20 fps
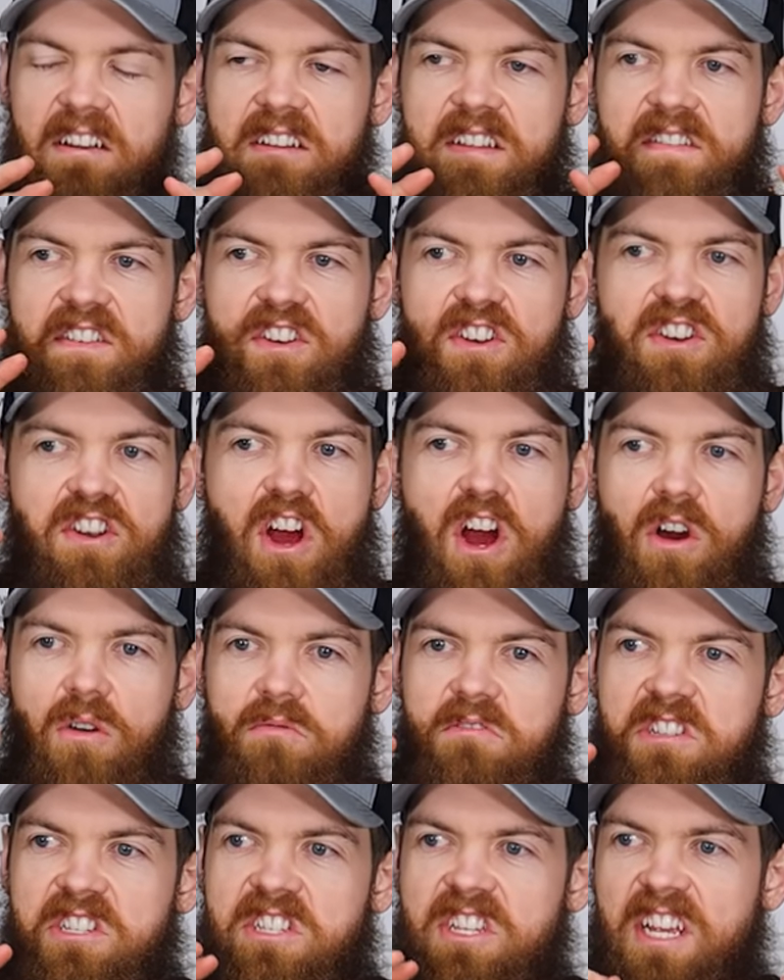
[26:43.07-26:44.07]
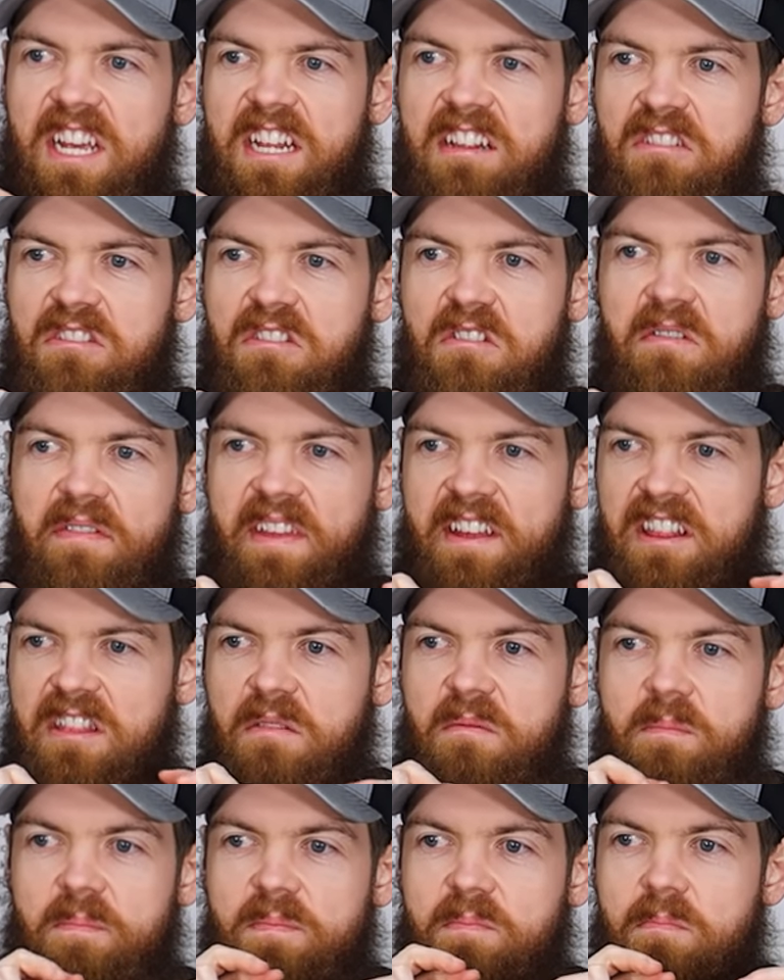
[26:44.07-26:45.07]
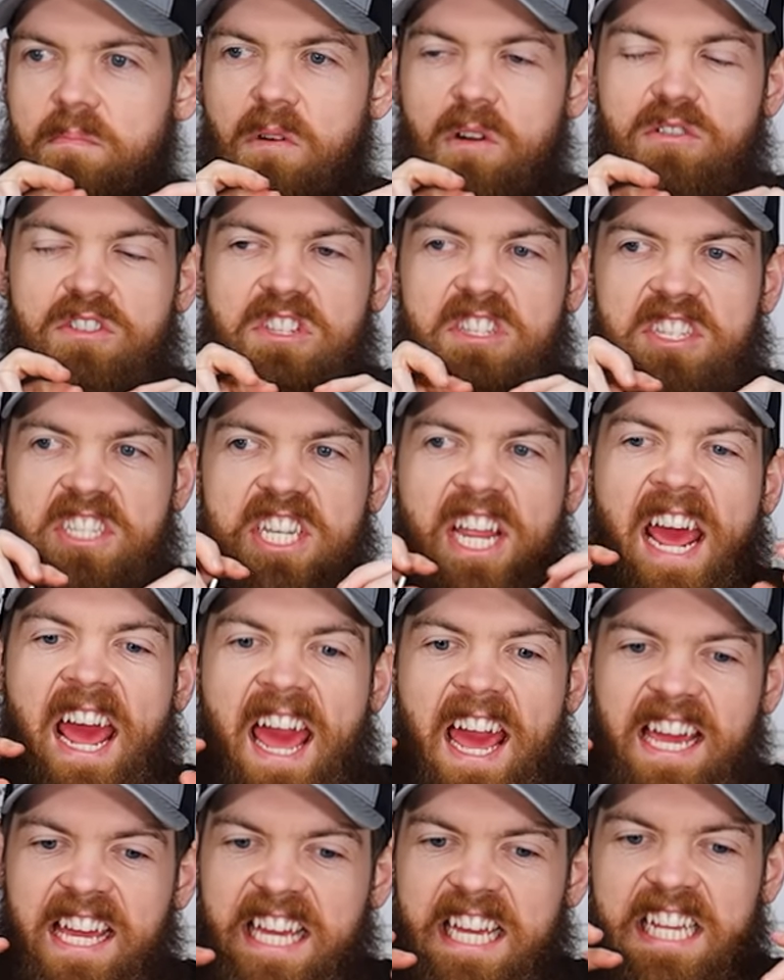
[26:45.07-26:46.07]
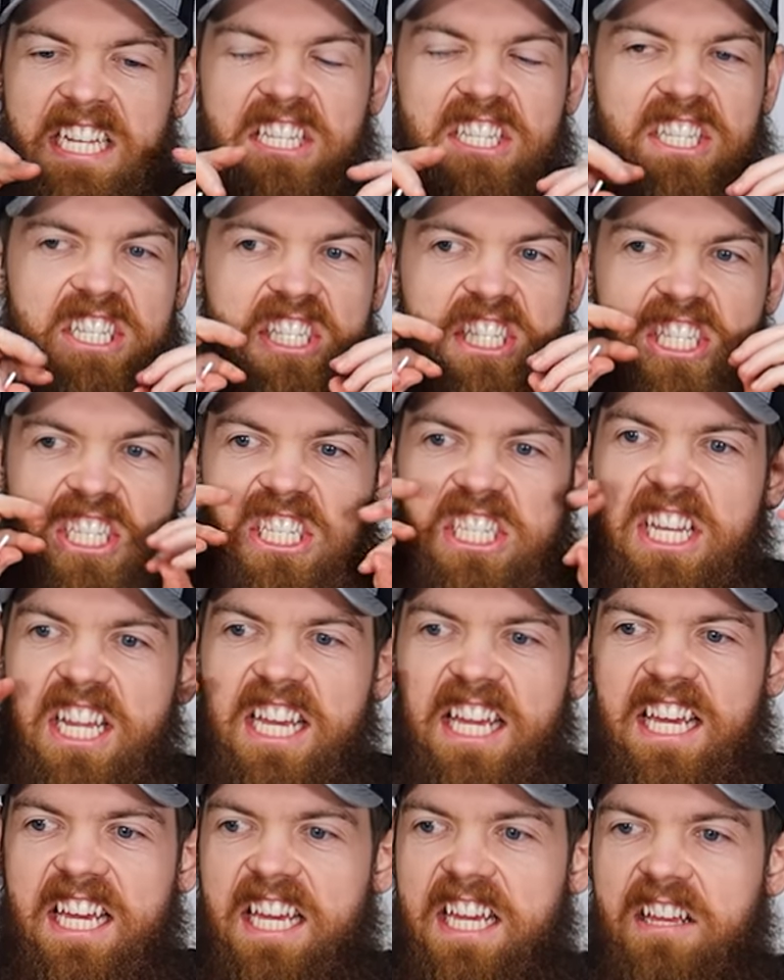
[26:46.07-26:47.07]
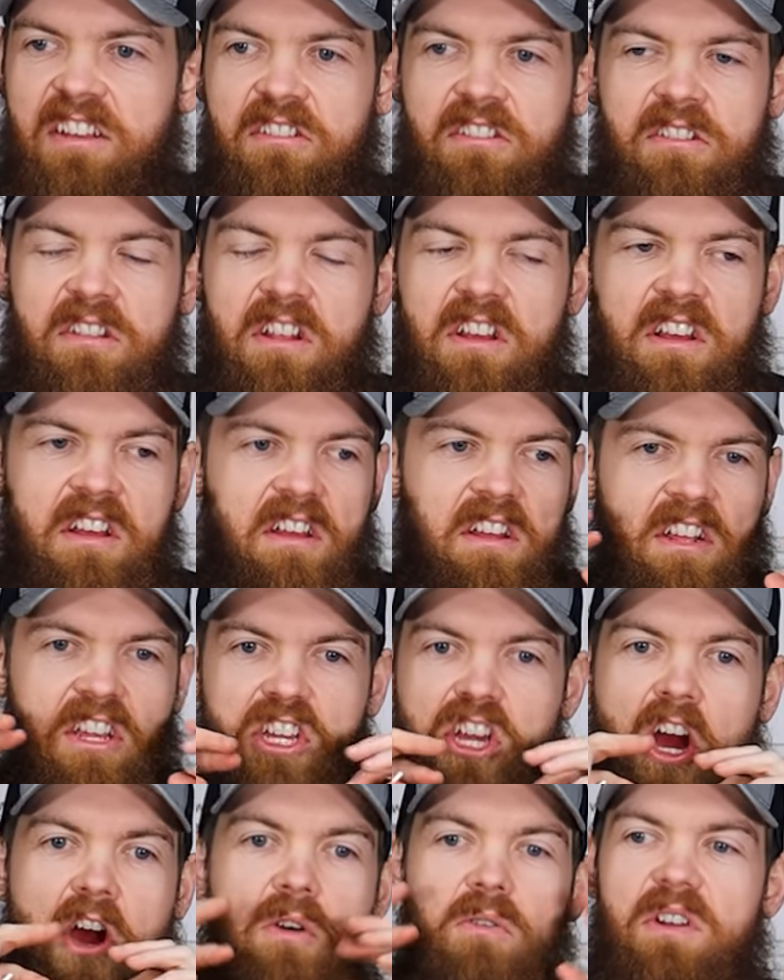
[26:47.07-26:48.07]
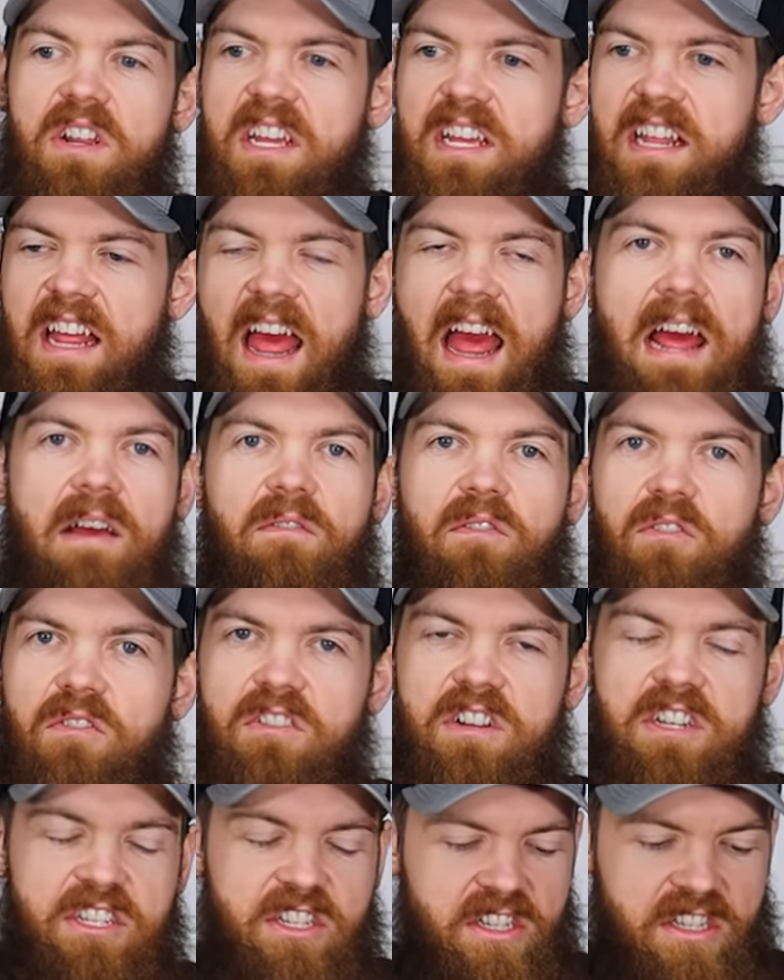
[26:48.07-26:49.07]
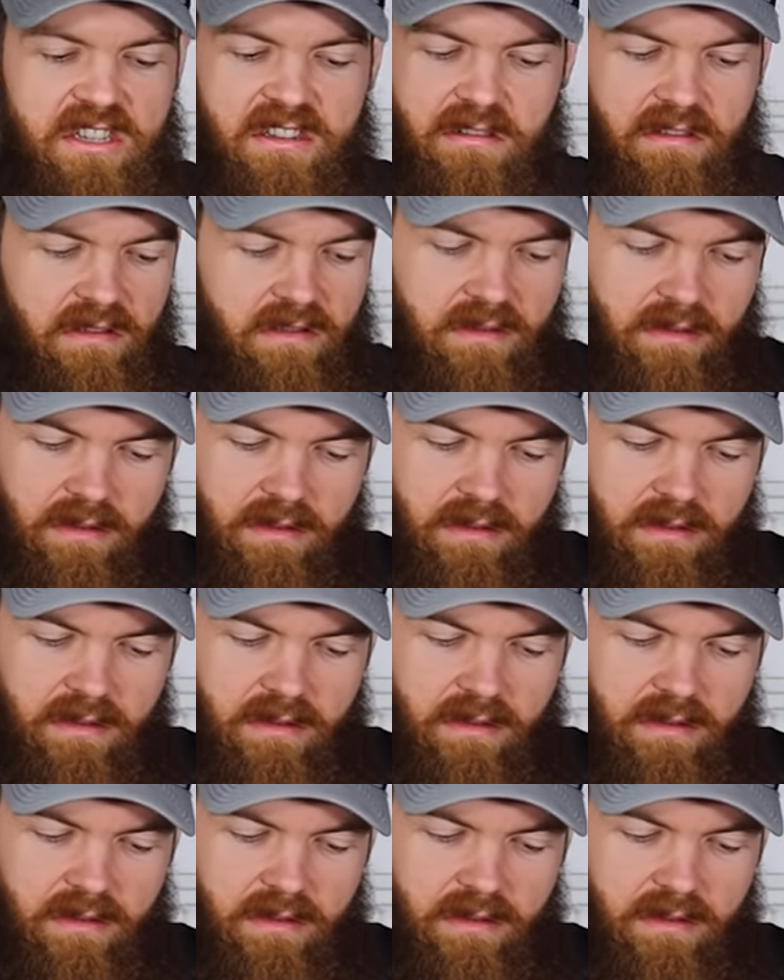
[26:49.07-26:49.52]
I don't even know. Just like like the most tacky, sticky coating ever. It just